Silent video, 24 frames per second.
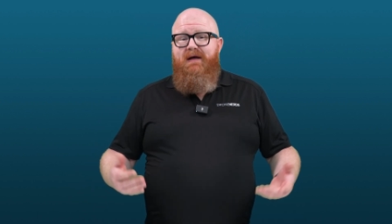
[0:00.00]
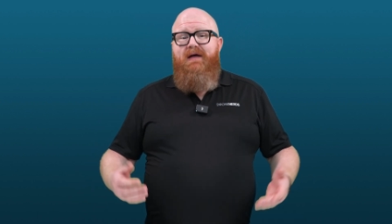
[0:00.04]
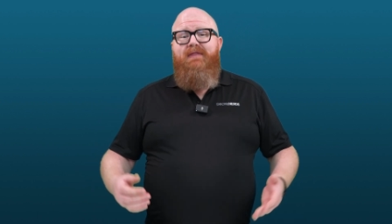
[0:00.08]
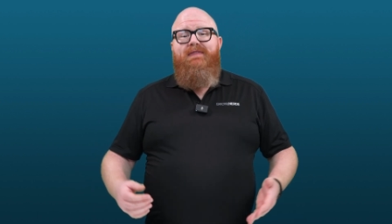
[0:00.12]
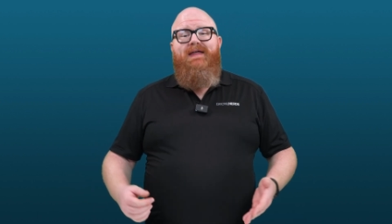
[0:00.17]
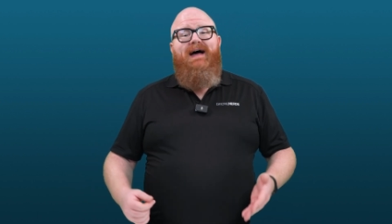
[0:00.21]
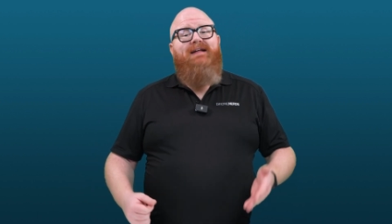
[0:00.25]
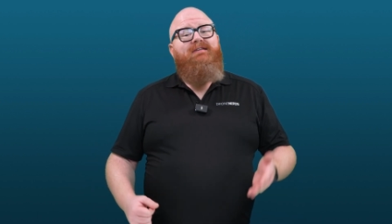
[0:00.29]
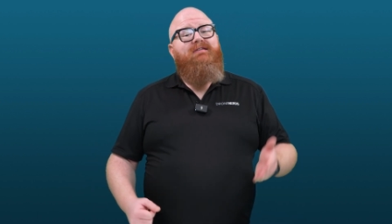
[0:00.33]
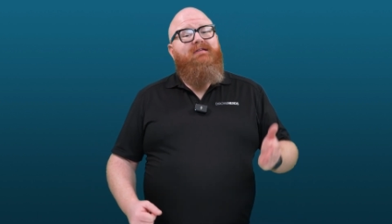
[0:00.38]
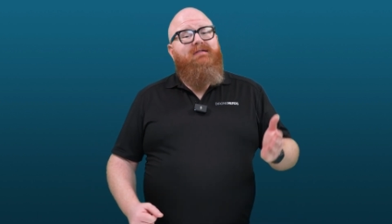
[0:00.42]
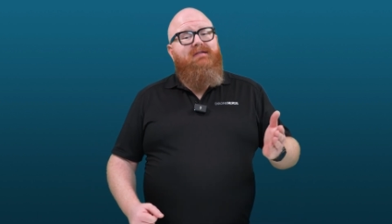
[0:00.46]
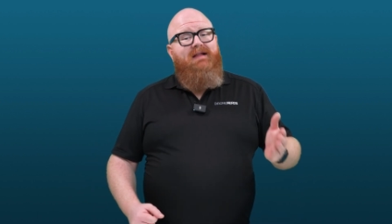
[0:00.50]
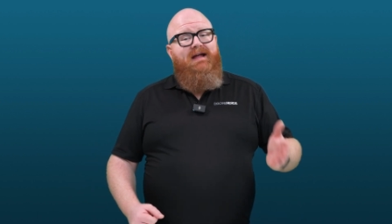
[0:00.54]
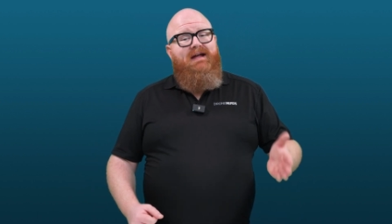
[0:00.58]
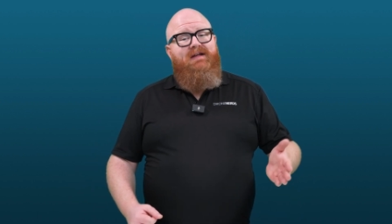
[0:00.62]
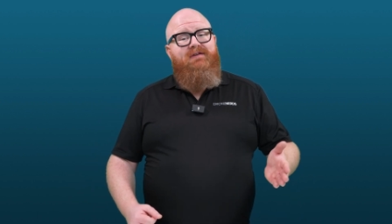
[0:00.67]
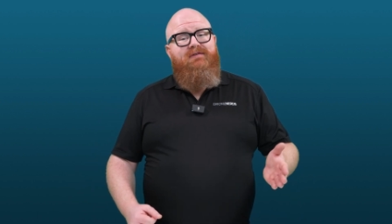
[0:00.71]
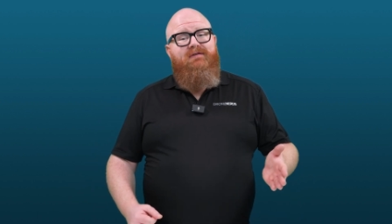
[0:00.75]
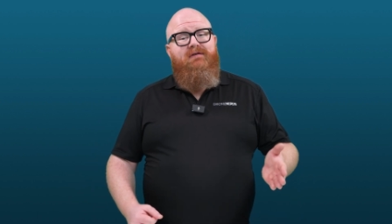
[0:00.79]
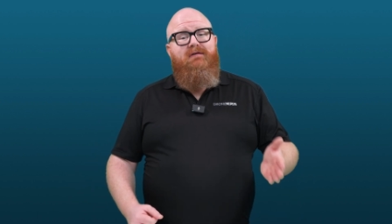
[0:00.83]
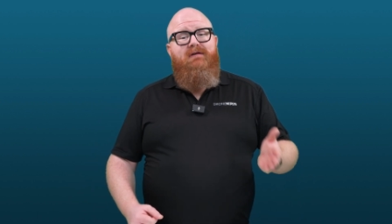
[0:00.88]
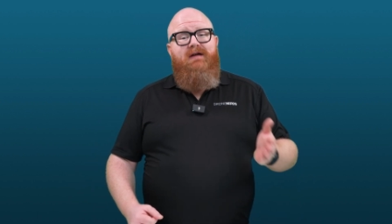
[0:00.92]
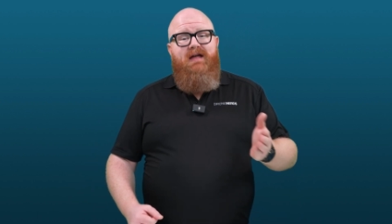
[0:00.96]
That's
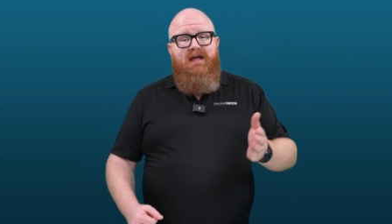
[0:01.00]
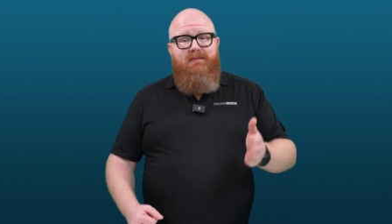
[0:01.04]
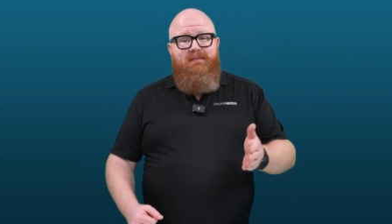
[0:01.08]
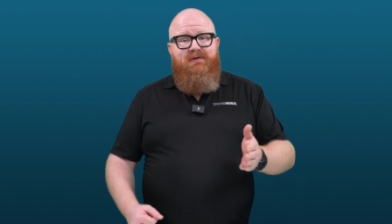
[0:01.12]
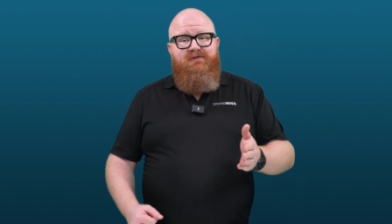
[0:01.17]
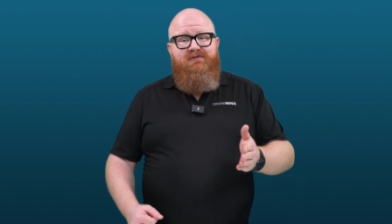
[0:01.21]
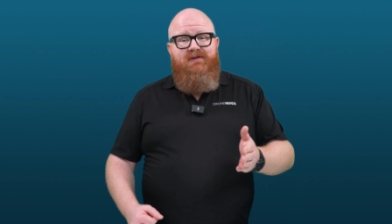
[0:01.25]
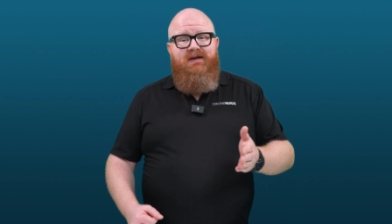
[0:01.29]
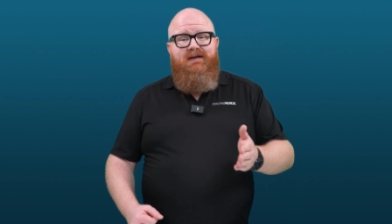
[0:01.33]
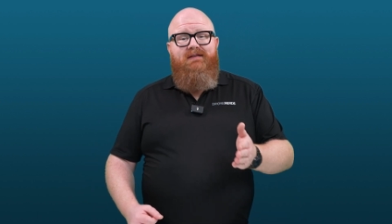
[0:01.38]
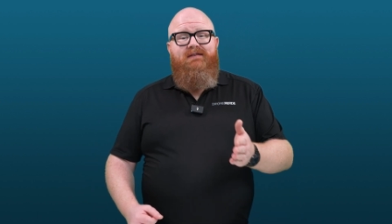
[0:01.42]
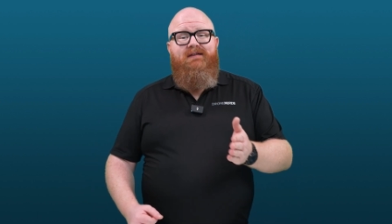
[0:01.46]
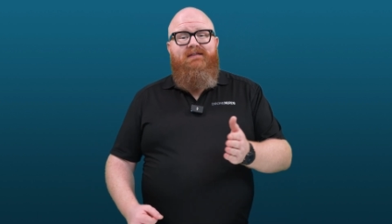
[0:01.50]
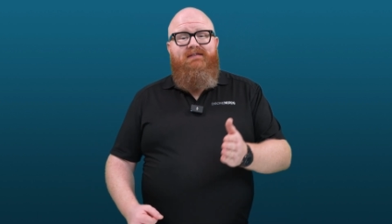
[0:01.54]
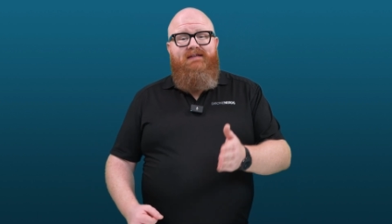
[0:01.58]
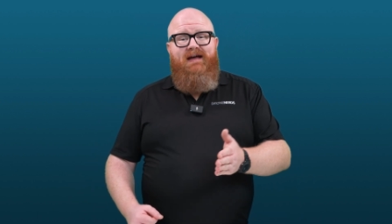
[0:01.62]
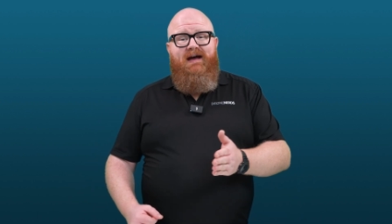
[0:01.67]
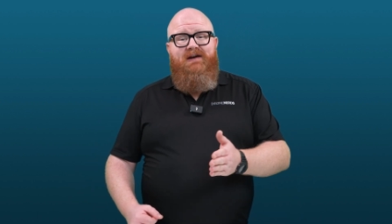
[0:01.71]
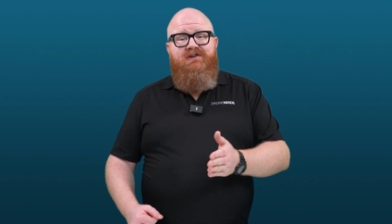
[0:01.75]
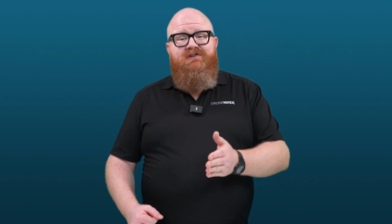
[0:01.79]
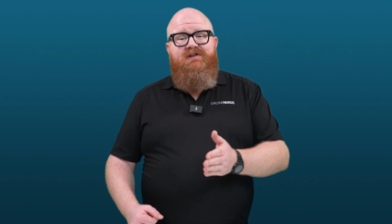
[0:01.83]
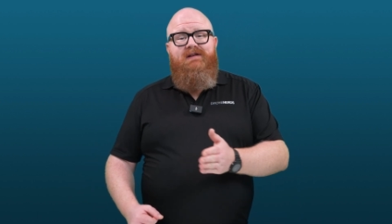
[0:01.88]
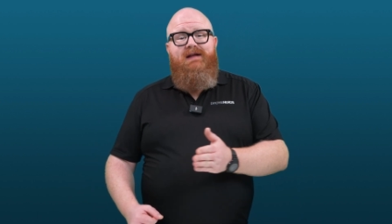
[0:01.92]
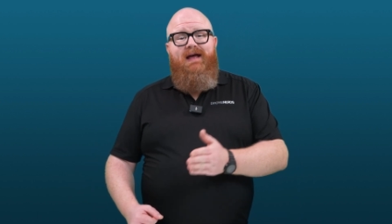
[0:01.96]
laser imaging
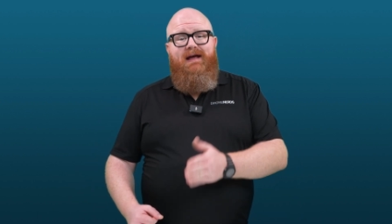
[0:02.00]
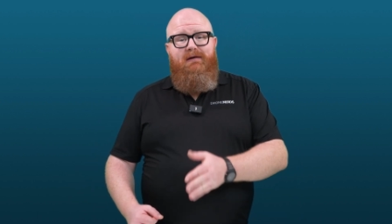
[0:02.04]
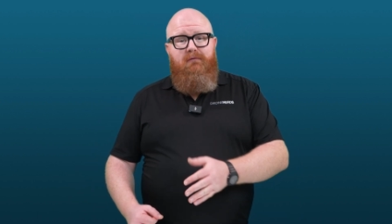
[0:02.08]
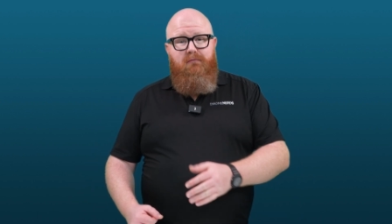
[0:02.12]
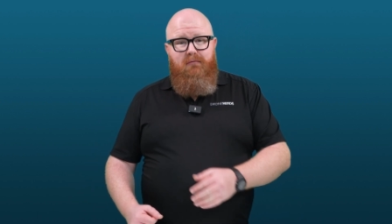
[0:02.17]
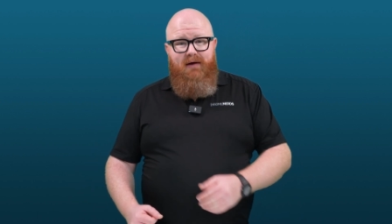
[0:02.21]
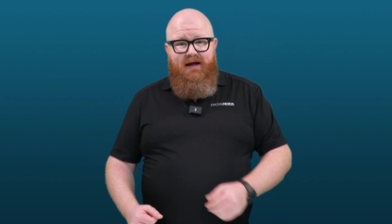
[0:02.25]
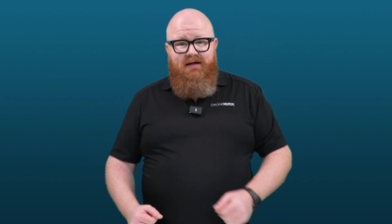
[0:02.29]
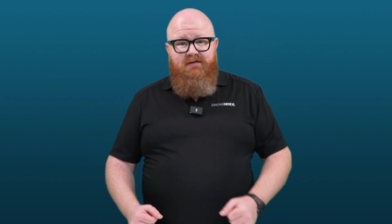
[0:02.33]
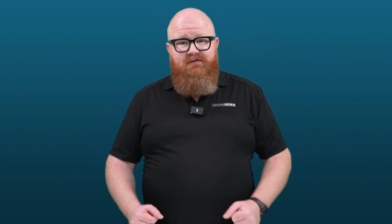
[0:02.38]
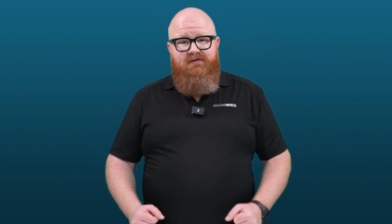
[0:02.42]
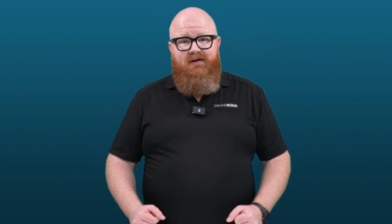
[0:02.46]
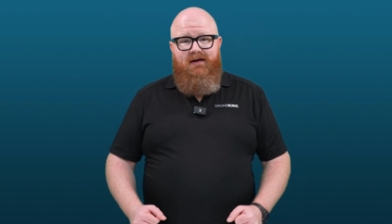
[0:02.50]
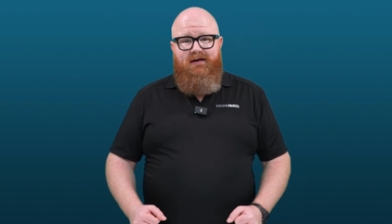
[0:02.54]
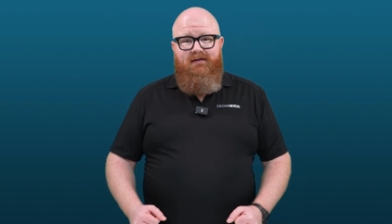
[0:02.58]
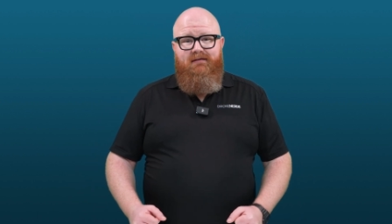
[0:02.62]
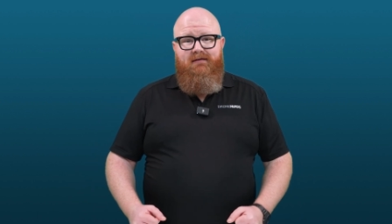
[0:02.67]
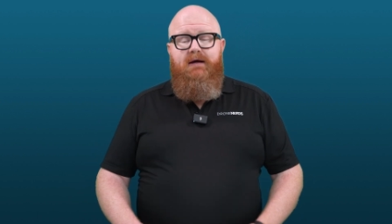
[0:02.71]
detection and ranging.